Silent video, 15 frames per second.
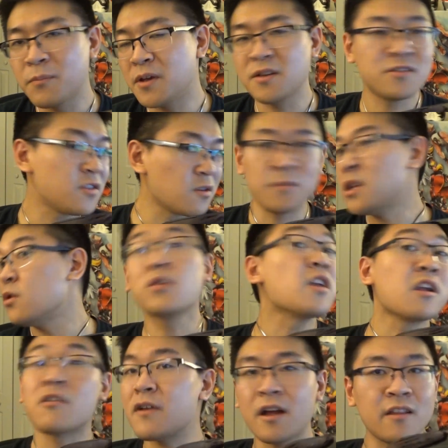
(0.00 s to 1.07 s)
because you're going to be
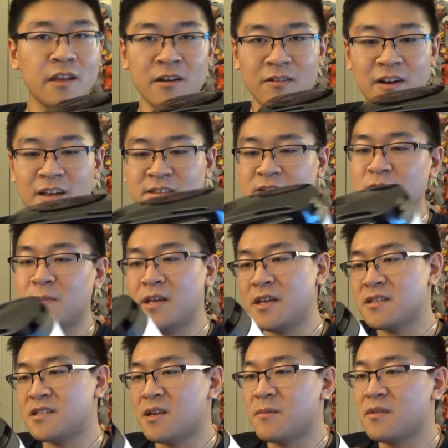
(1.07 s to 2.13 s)
looking around like crazy. You might
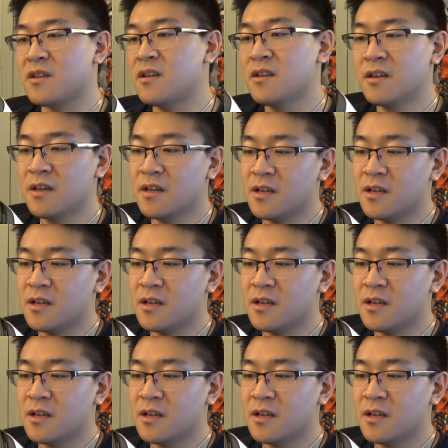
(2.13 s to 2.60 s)
hit something.